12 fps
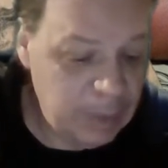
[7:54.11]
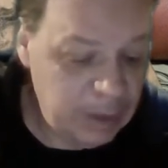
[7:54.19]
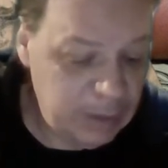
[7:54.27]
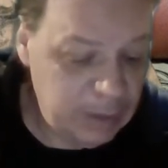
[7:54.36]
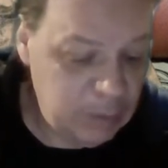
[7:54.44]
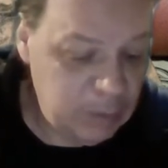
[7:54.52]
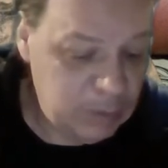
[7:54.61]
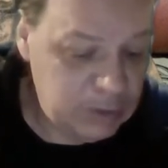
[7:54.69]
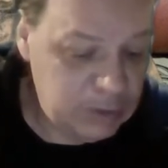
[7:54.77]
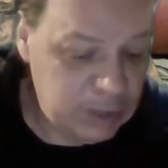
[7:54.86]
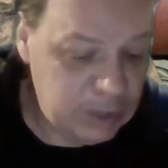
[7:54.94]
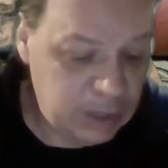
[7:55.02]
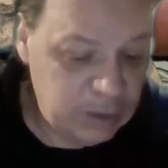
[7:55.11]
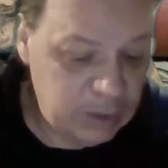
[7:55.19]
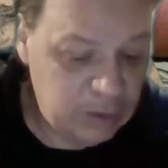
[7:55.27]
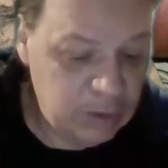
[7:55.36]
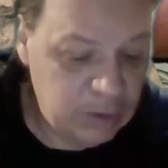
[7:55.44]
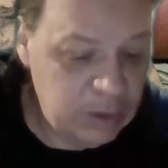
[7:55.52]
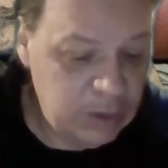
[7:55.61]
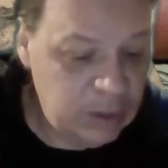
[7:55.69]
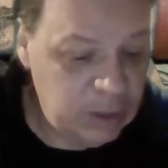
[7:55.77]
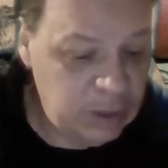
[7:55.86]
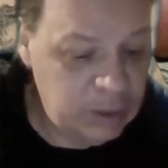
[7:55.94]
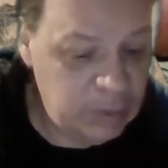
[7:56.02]
Give me 1 second here.
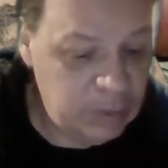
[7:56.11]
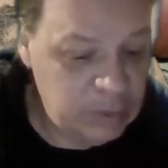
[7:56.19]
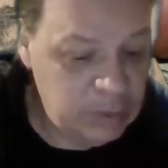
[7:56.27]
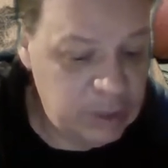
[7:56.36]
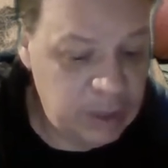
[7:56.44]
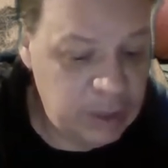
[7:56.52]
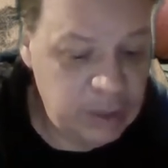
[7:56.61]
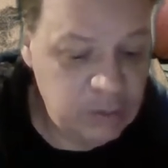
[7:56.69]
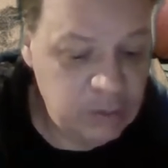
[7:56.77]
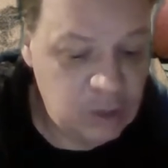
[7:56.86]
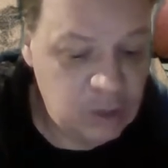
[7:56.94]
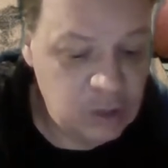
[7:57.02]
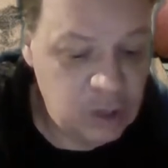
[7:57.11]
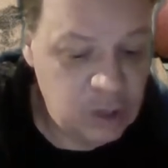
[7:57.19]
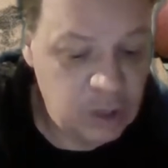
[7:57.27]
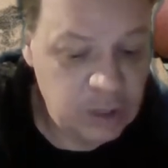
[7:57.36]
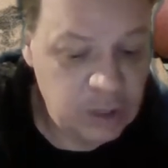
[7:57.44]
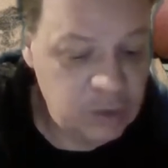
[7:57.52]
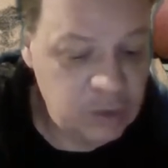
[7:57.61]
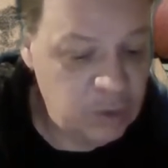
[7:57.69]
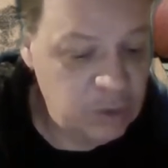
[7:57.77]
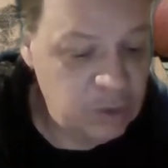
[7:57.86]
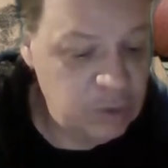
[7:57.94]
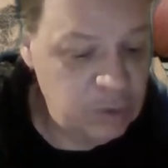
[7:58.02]
Today, Josh Hawley is
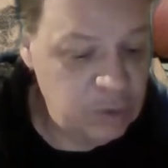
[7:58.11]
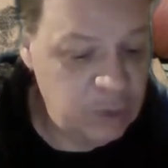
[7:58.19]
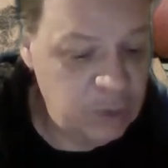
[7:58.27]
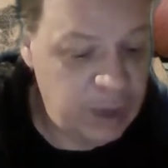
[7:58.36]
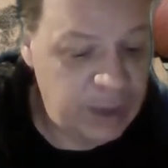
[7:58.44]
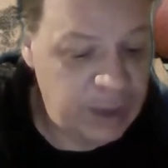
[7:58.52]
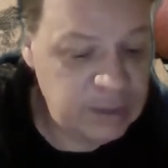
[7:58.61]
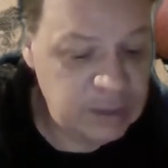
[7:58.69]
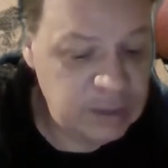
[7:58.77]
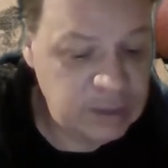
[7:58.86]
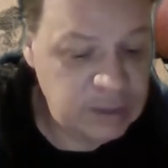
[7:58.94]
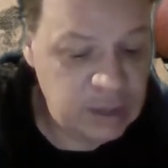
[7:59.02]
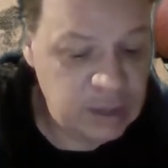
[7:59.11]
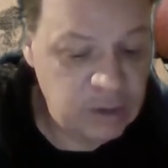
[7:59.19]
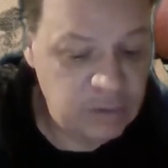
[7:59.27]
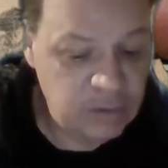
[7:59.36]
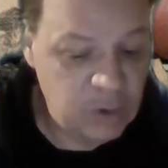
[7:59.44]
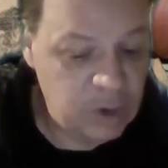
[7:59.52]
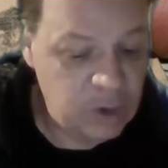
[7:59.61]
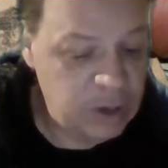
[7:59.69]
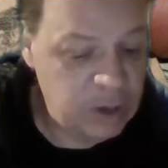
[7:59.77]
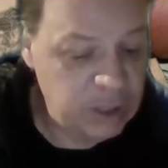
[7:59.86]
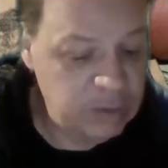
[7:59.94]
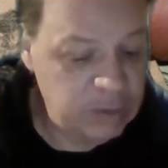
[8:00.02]
going to ask the Senate to vote
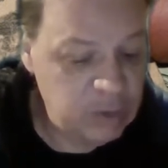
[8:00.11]
on giving